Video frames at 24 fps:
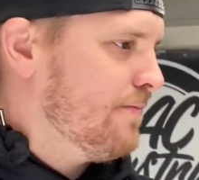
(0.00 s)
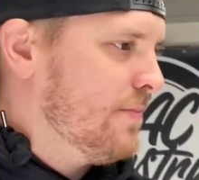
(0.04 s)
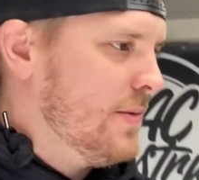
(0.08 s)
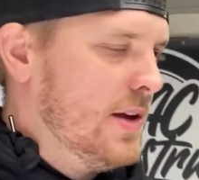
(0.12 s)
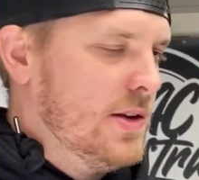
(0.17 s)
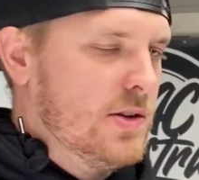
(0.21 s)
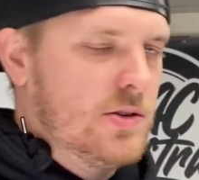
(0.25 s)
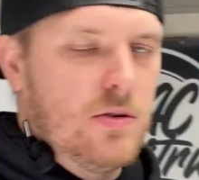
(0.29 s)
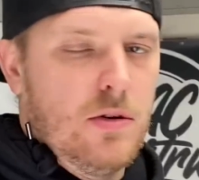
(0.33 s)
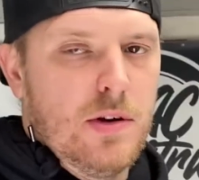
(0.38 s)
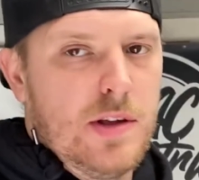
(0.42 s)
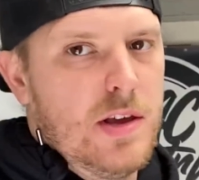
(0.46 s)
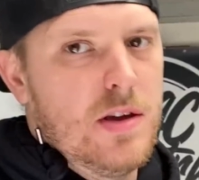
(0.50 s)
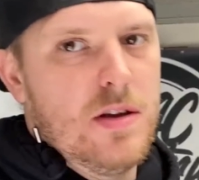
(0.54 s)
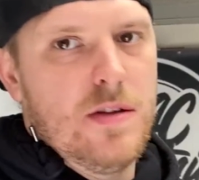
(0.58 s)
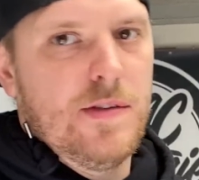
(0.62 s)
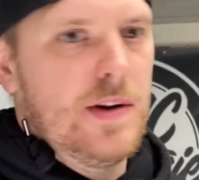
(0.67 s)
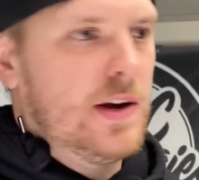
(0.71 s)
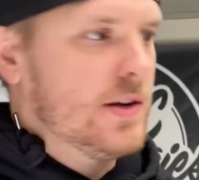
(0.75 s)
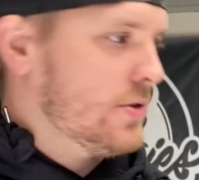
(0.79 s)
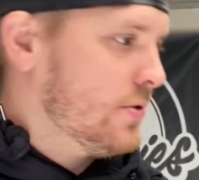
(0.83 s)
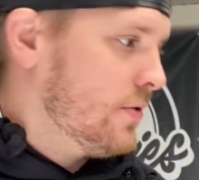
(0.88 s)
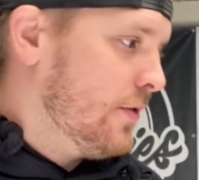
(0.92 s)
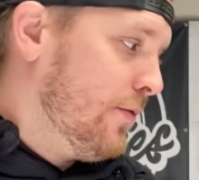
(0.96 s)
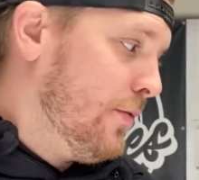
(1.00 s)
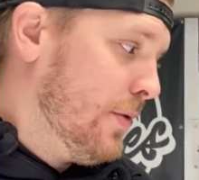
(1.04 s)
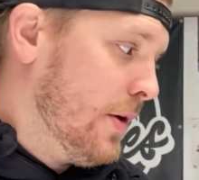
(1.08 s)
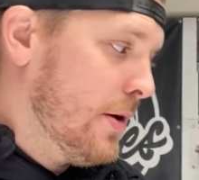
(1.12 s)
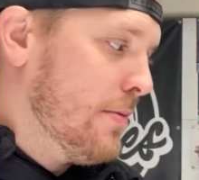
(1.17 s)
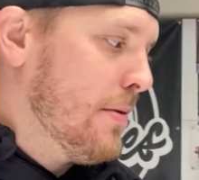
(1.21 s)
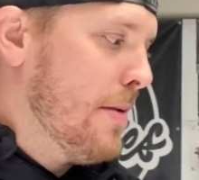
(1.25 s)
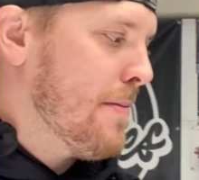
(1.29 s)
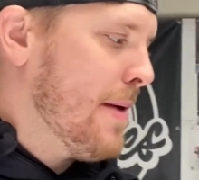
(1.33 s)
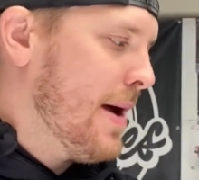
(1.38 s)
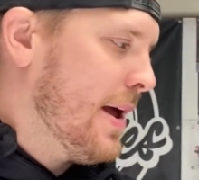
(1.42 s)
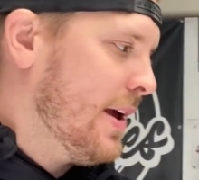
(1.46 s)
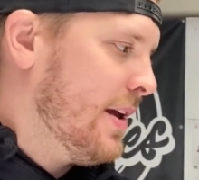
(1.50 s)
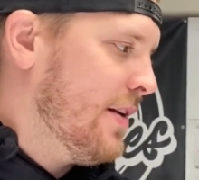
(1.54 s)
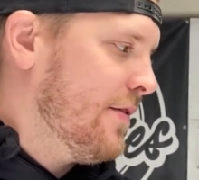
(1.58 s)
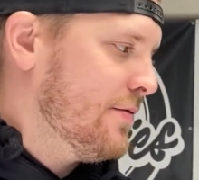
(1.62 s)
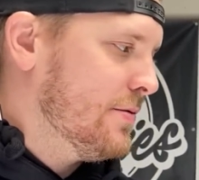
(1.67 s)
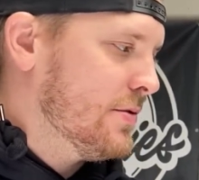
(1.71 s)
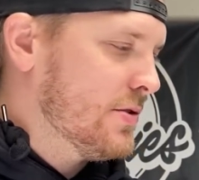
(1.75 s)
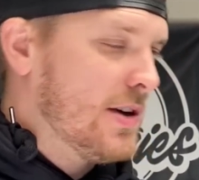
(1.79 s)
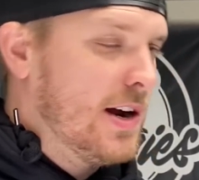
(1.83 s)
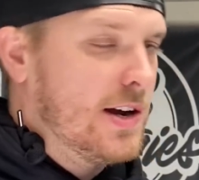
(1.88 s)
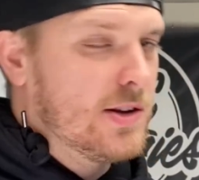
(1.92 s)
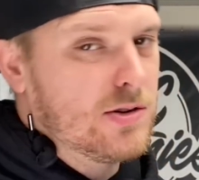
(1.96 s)
It's all universal stuff. We're going to be making it
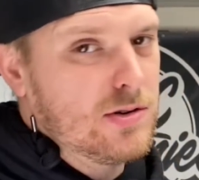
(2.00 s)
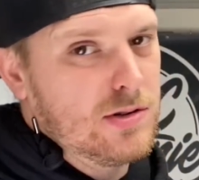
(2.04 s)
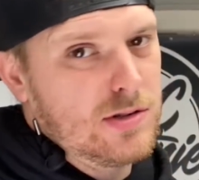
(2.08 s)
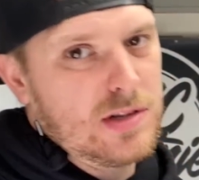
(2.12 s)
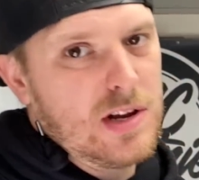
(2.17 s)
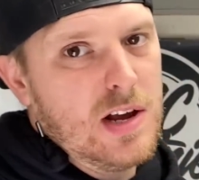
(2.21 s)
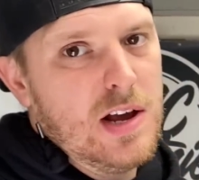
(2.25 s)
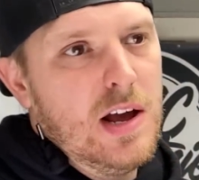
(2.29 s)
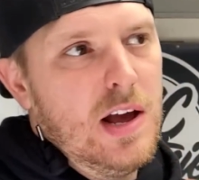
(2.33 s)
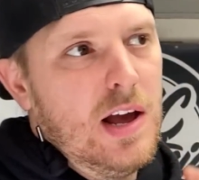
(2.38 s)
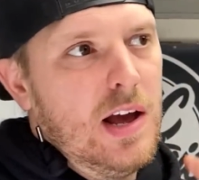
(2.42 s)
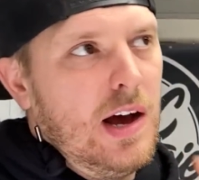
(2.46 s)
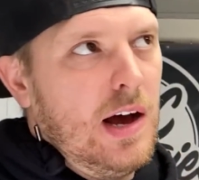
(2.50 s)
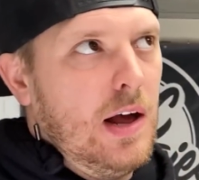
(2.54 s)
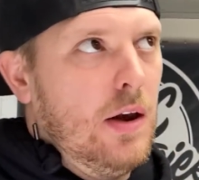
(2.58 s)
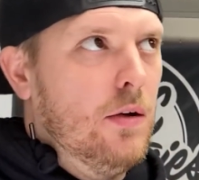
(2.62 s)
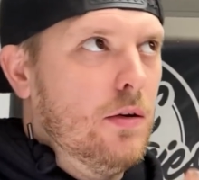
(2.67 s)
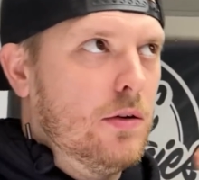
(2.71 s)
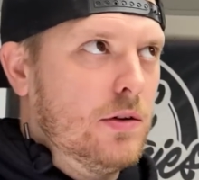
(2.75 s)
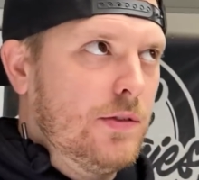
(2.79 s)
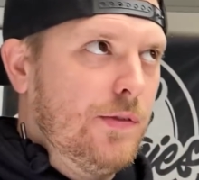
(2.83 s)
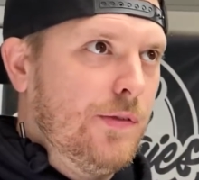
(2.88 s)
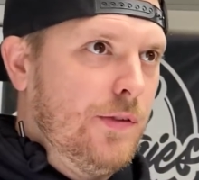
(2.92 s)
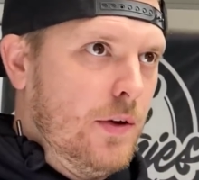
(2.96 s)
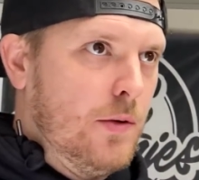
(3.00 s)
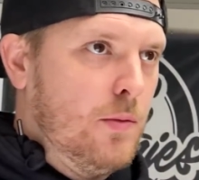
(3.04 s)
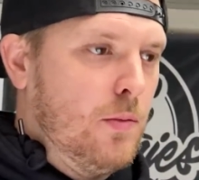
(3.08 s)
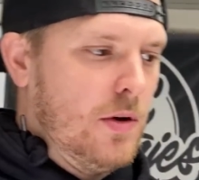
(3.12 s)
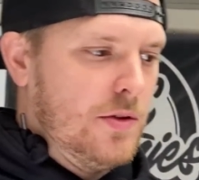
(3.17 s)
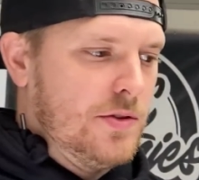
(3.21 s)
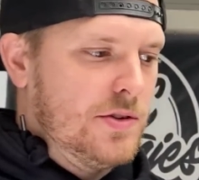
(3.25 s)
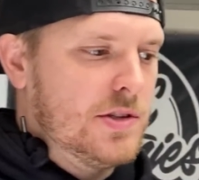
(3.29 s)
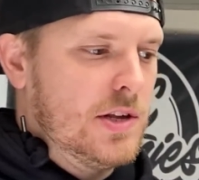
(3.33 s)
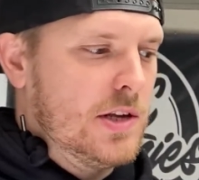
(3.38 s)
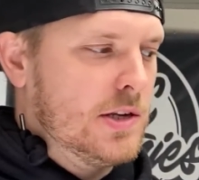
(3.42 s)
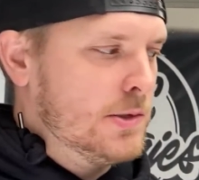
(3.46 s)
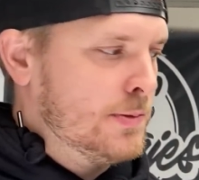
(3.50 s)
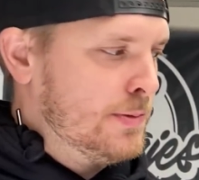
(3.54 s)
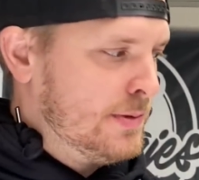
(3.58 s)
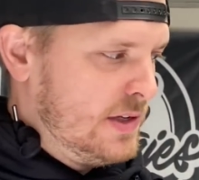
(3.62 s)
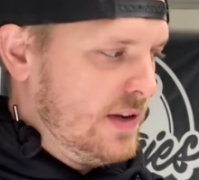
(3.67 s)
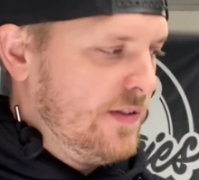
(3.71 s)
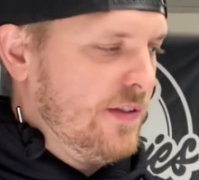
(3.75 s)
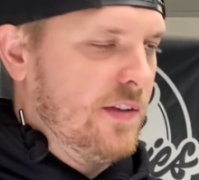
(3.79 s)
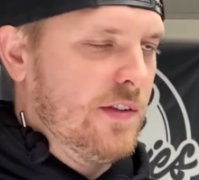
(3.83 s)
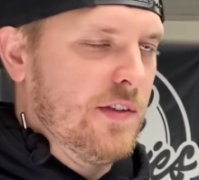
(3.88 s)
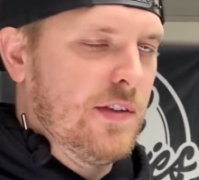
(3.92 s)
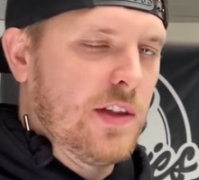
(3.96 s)
from scratch because I looked for ones that are
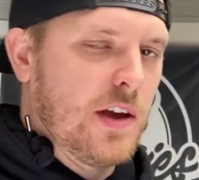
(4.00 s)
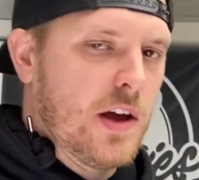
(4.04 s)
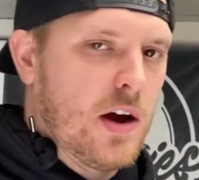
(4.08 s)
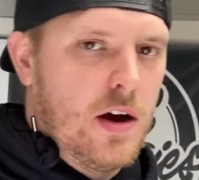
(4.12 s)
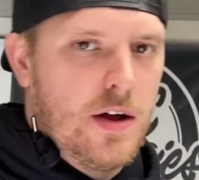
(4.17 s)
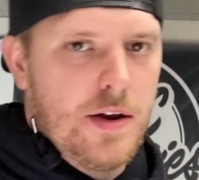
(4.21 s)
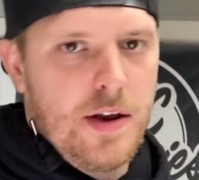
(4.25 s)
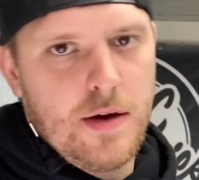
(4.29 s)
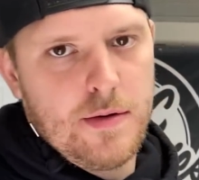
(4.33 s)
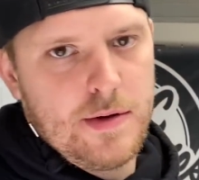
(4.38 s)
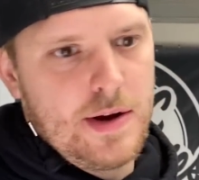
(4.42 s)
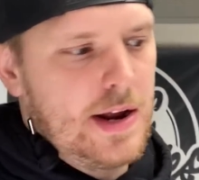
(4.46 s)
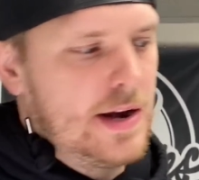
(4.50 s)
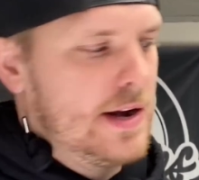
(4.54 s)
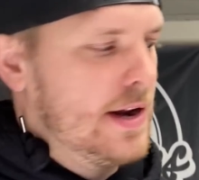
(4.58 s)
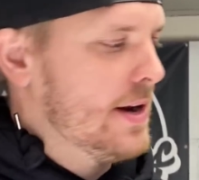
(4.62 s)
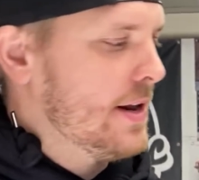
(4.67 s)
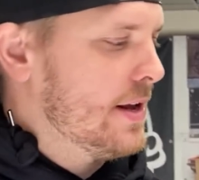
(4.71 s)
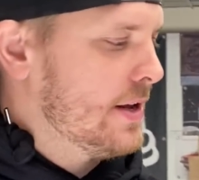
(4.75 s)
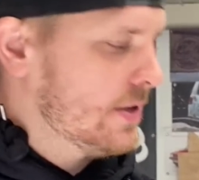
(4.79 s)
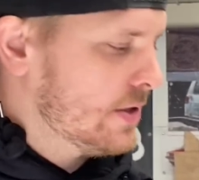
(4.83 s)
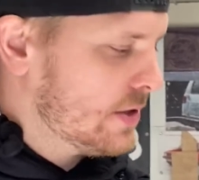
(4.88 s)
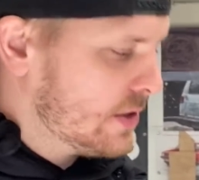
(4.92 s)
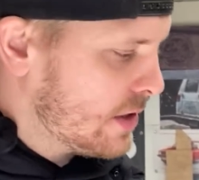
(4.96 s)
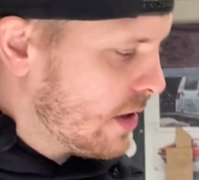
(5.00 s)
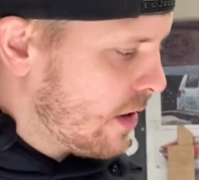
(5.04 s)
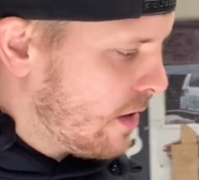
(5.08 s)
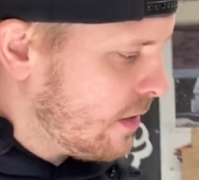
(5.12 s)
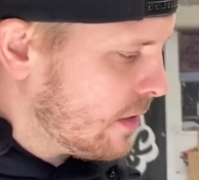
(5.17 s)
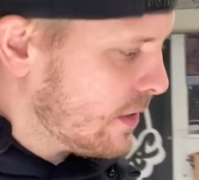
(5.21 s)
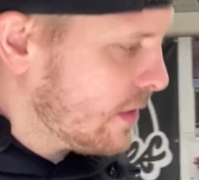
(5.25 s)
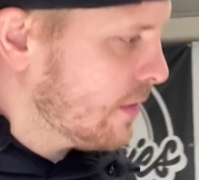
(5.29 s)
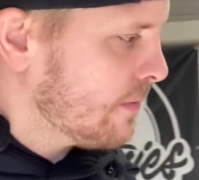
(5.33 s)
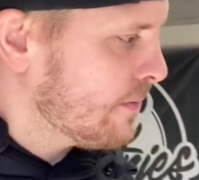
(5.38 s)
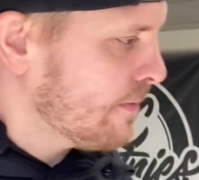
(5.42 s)
specific for the car, knowing I had any in stock.